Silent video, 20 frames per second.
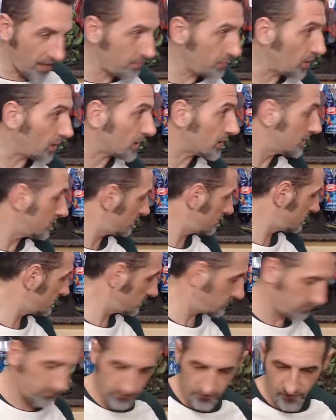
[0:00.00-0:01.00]
of that book.
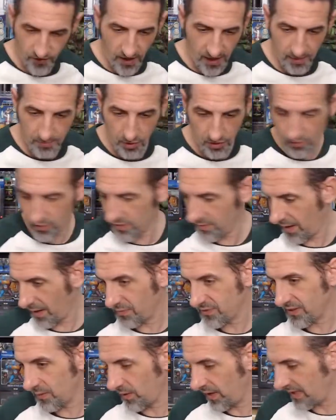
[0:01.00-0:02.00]
Where did I
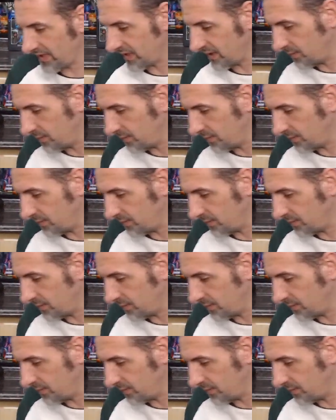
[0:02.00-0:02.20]
set the